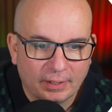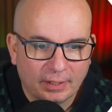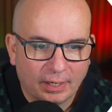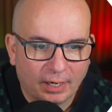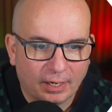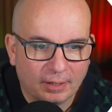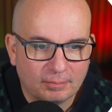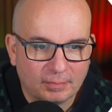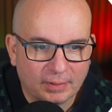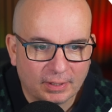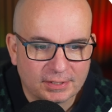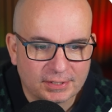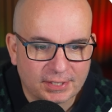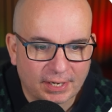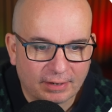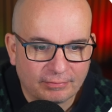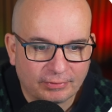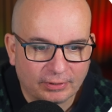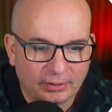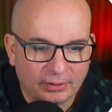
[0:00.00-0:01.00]
Let's
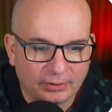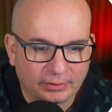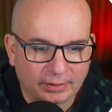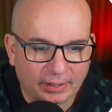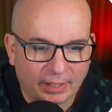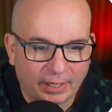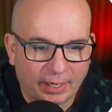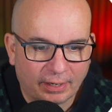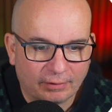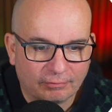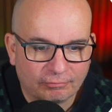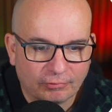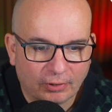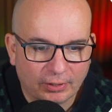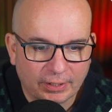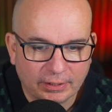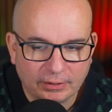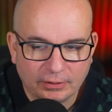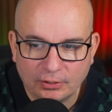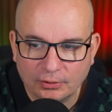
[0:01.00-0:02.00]
have a look at
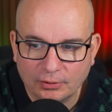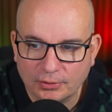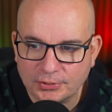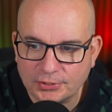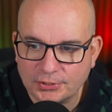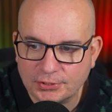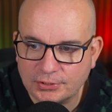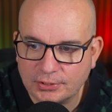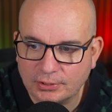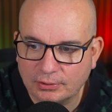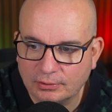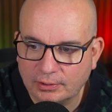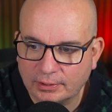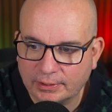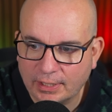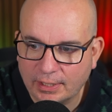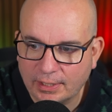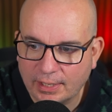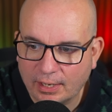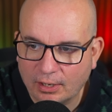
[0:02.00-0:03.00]
running costs. You're
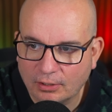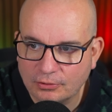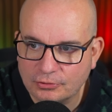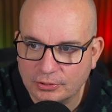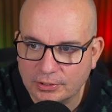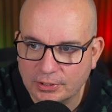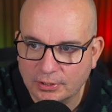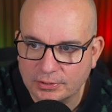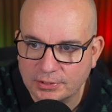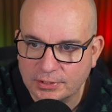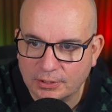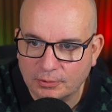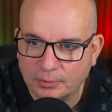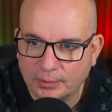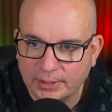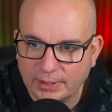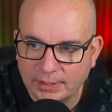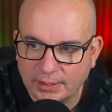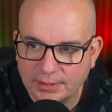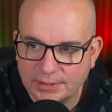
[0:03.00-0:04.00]
looking at 190 quid
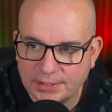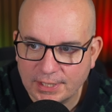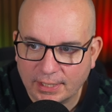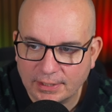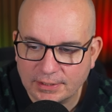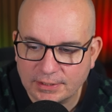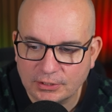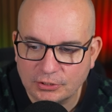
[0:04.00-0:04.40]
a year tax.